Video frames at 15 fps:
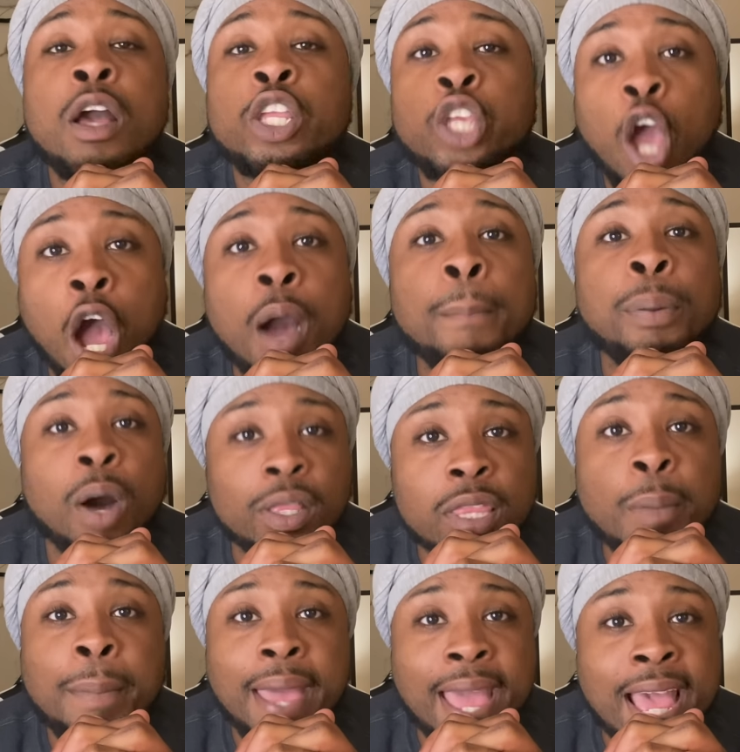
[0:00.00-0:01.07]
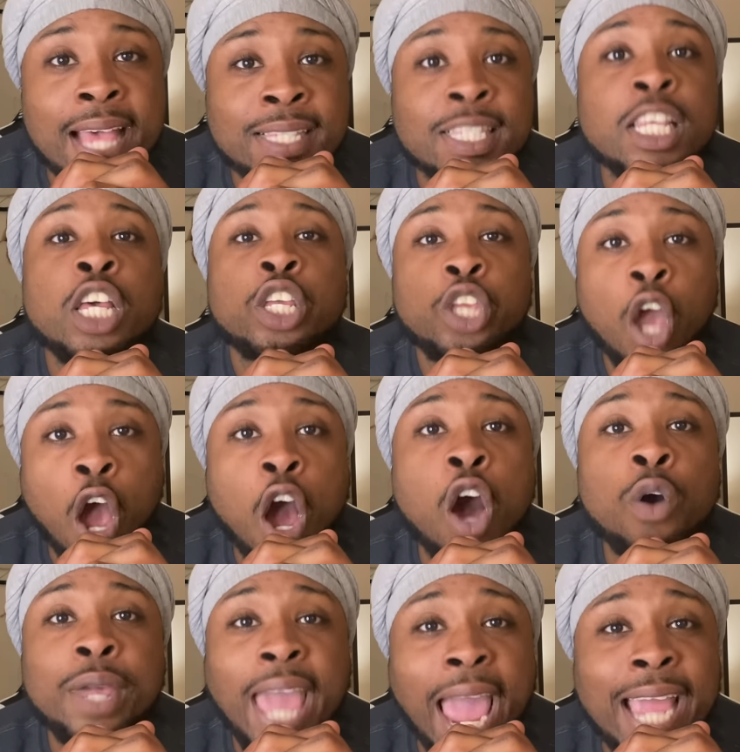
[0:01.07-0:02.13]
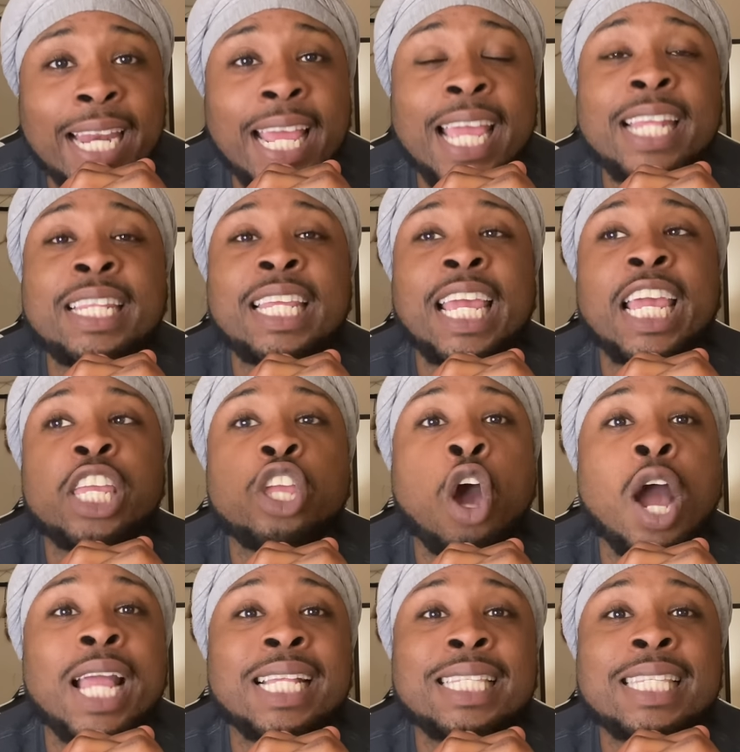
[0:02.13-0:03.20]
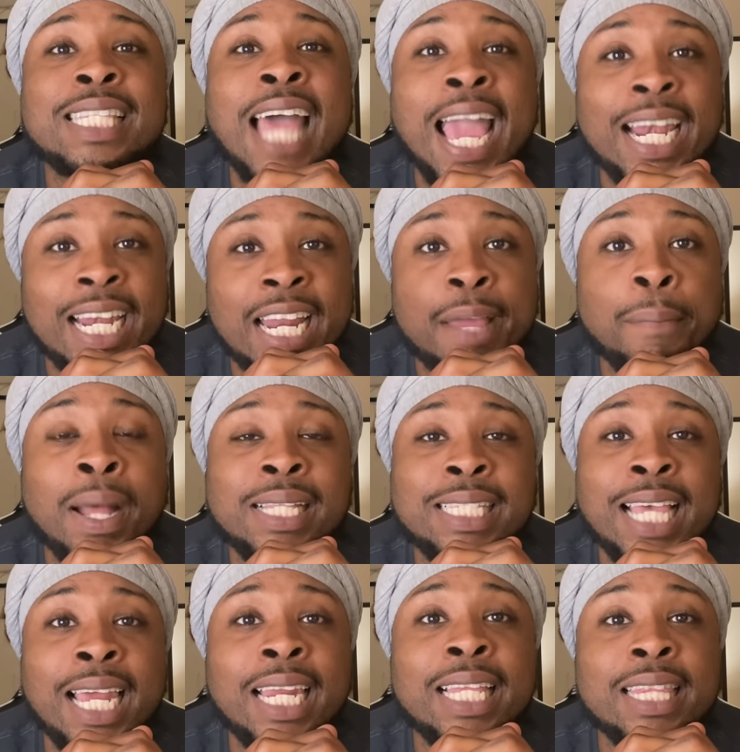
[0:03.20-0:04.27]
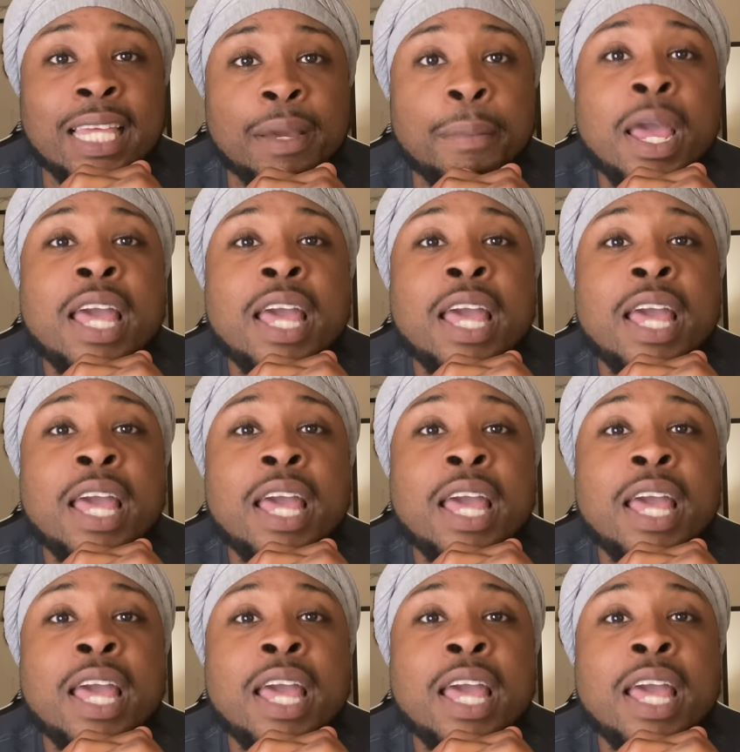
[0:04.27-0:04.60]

Y'all bought the mask, y'all okayed it, and then y'all incited it by telling them